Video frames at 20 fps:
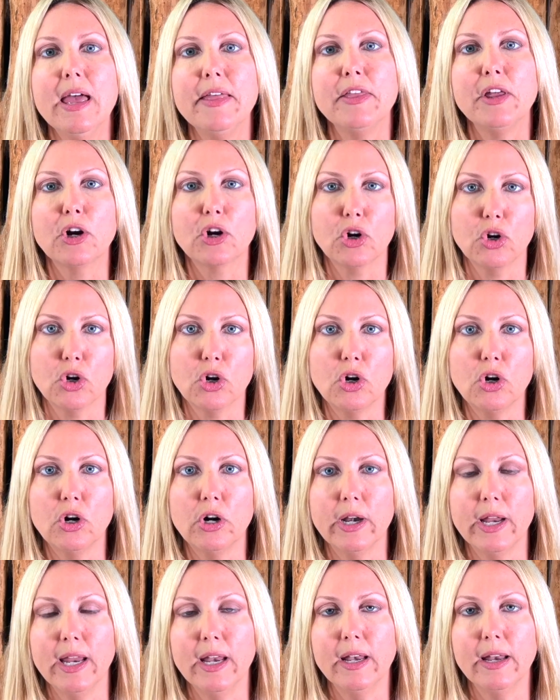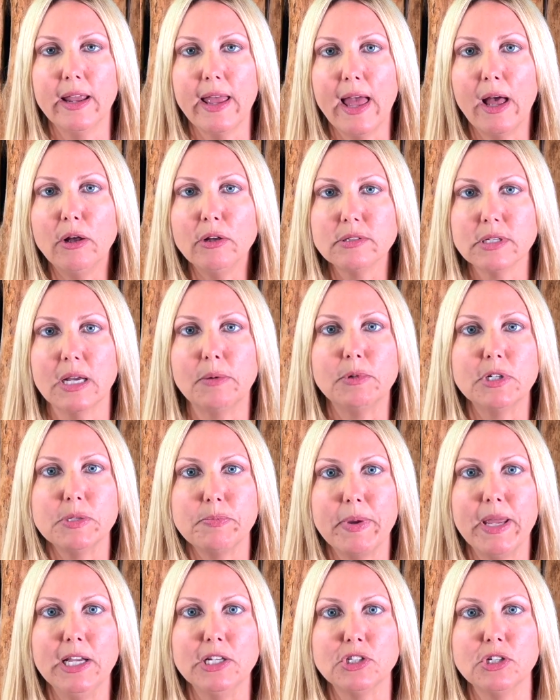that occur in Alzheimer's
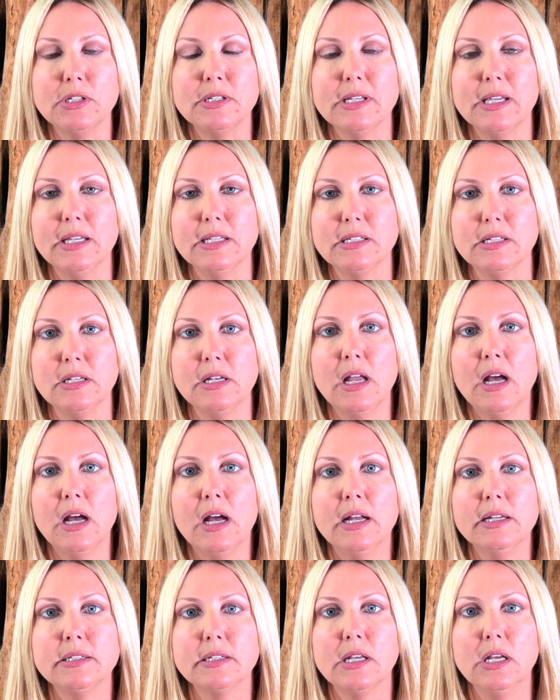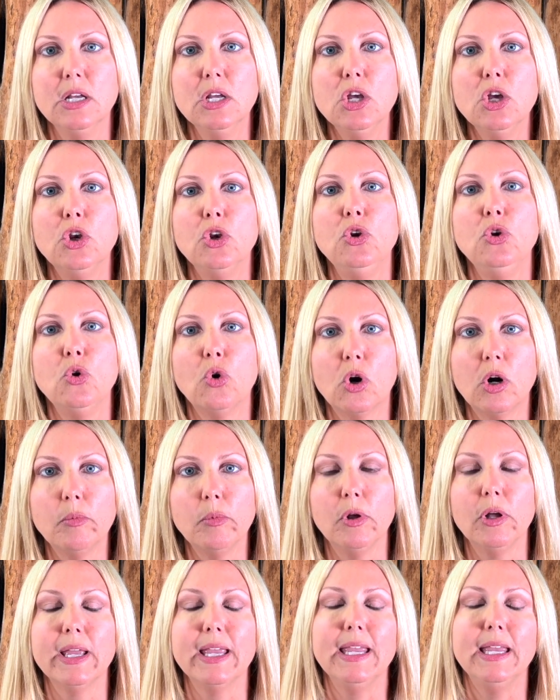patients is not normal,